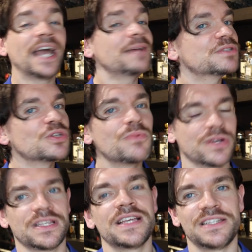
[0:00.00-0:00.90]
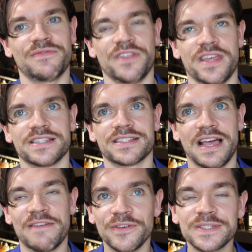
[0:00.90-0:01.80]
I am super excited for this.
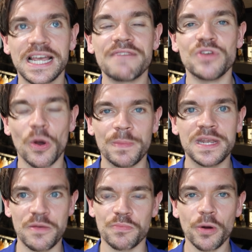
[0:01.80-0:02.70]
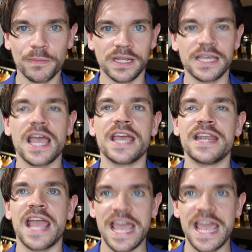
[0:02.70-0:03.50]
It feels like I've not been out properly in